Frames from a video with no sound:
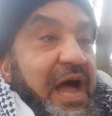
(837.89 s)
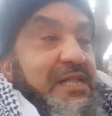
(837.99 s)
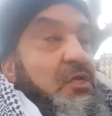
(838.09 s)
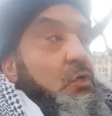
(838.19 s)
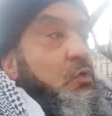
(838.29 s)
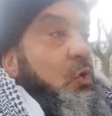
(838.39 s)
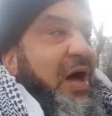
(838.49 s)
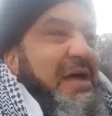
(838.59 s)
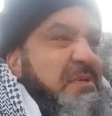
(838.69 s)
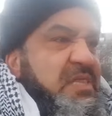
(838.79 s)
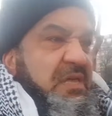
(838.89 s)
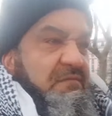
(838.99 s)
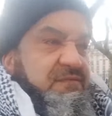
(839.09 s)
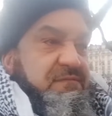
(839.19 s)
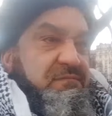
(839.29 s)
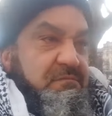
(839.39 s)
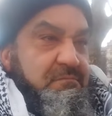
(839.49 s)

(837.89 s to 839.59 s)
And you know I'm a thief.